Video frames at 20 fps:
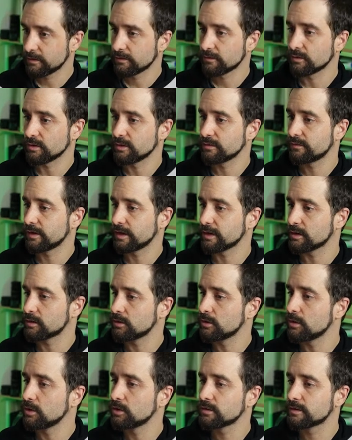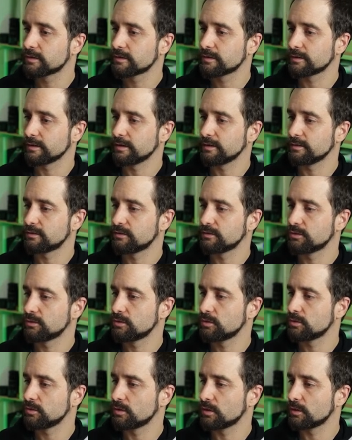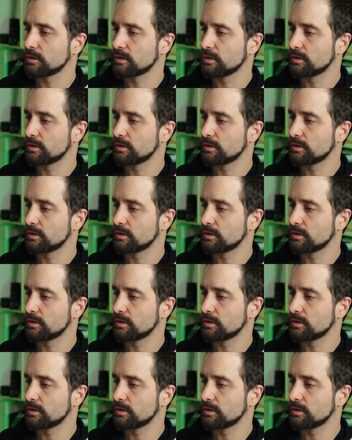So if I go look into